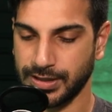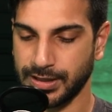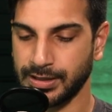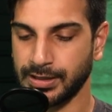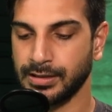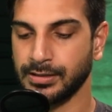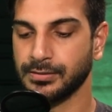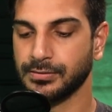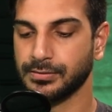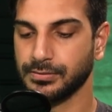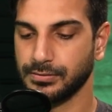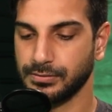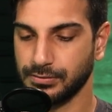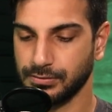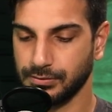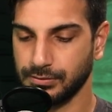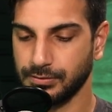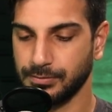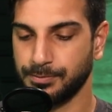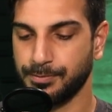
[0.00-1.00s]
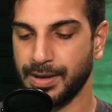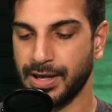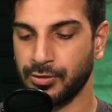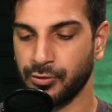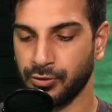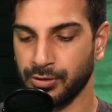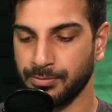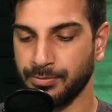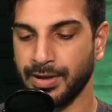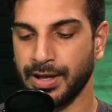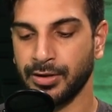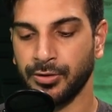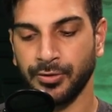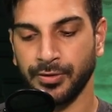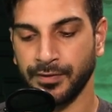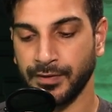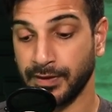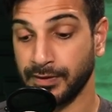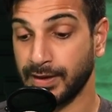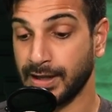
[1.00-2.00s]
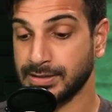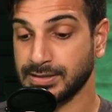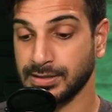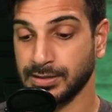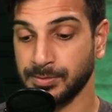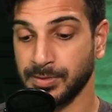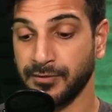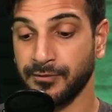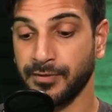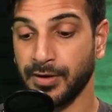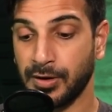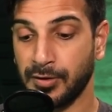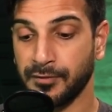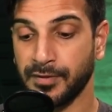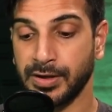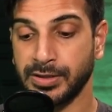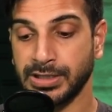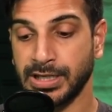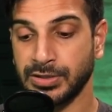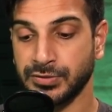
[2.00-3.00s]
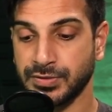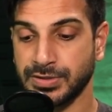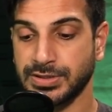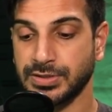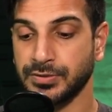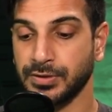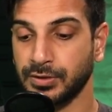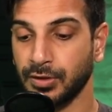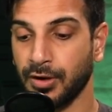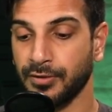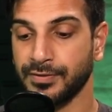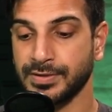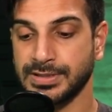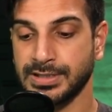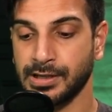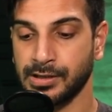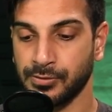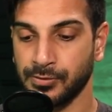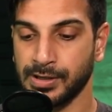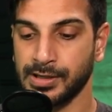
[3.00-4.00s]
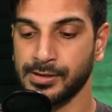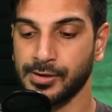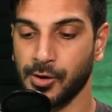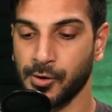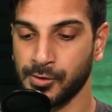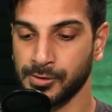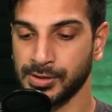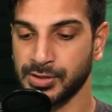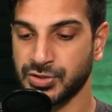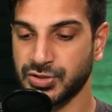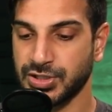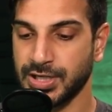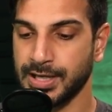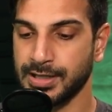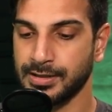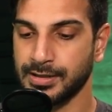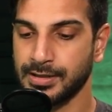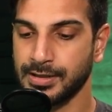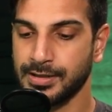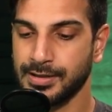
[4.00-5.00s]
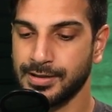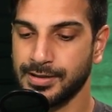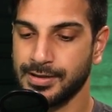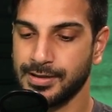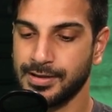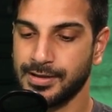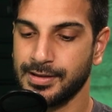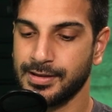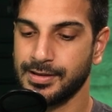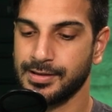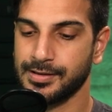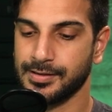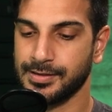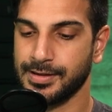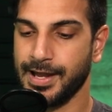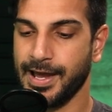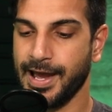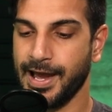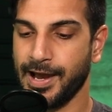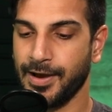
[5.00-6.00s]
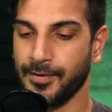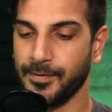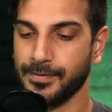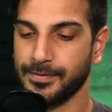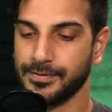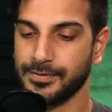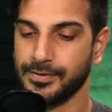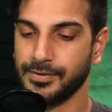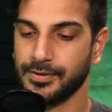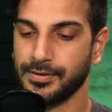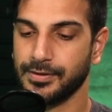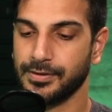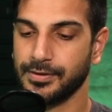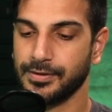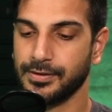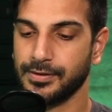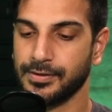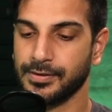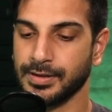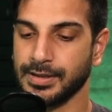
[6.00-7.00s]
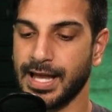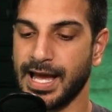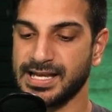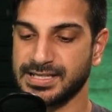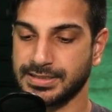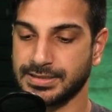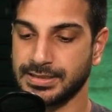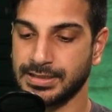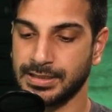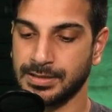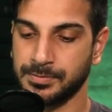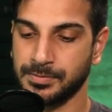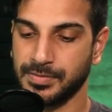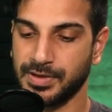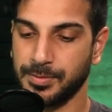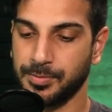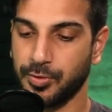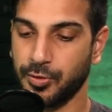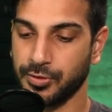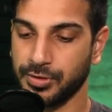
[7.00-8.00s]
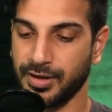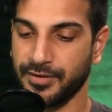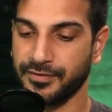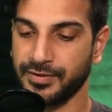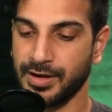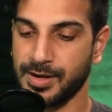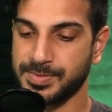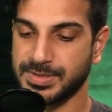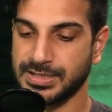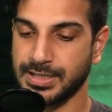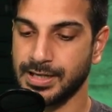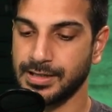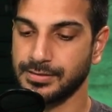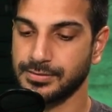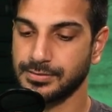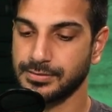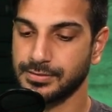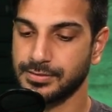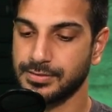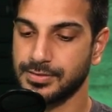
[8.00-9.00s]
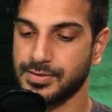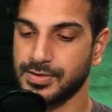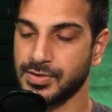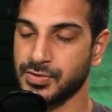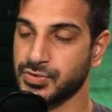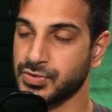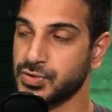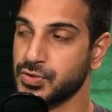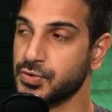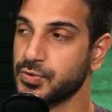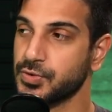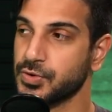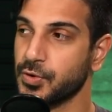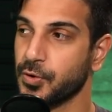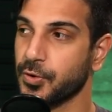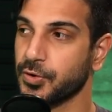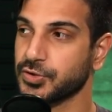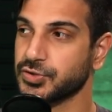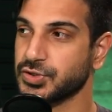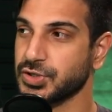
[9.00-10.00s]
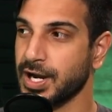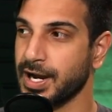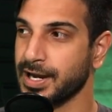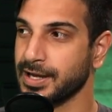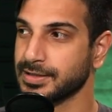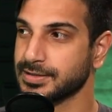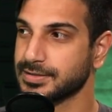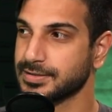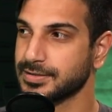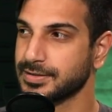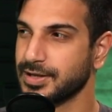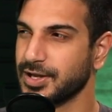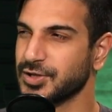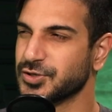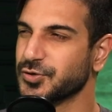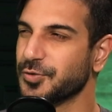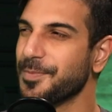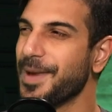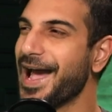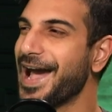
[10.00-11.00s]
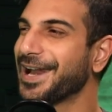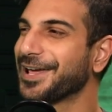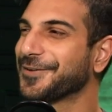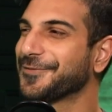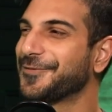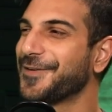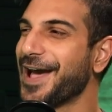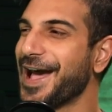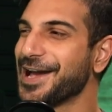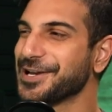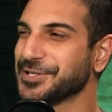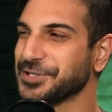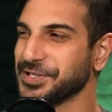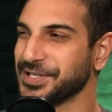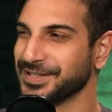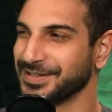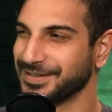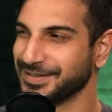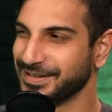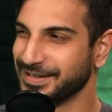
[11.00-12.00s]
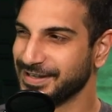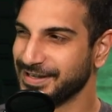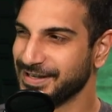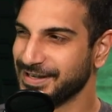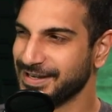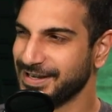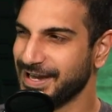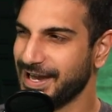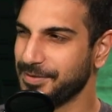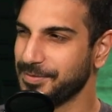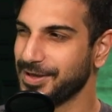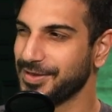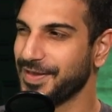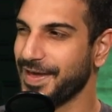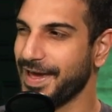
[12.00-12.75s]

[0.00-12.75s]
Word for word: getting better and better, and then that's going to be very, very dangerous. So the Dolphins, I agree, are legit. Now, the last team that pulled off an upset, the New York Giants, in dramatic fashion. How about